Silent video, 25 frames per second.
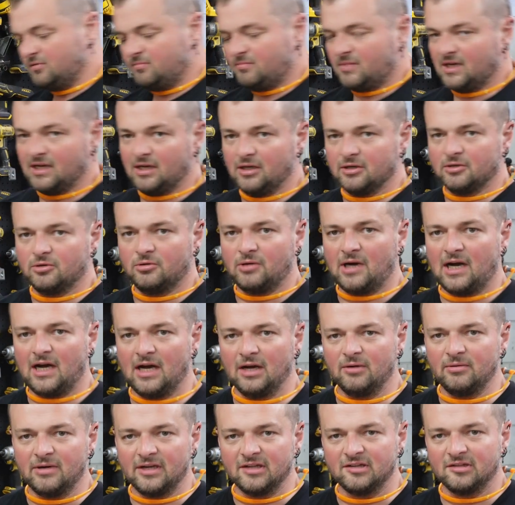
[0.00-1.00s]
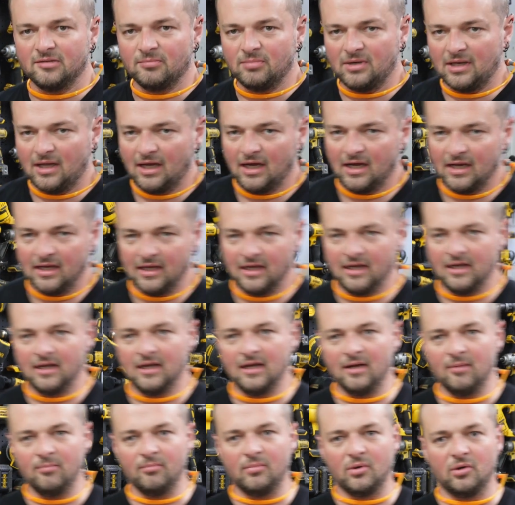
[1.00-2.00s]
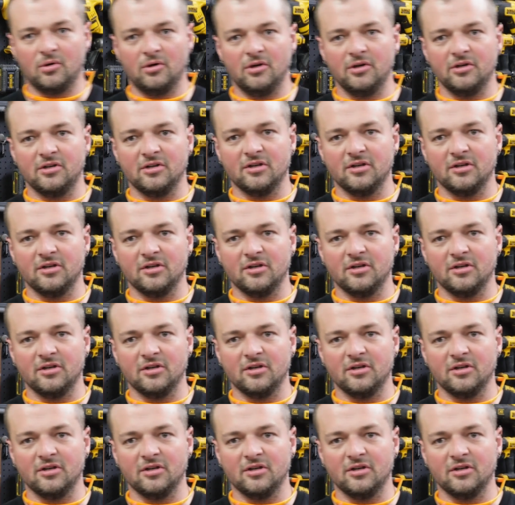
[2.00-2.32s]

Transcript: my local hardware supplier and bought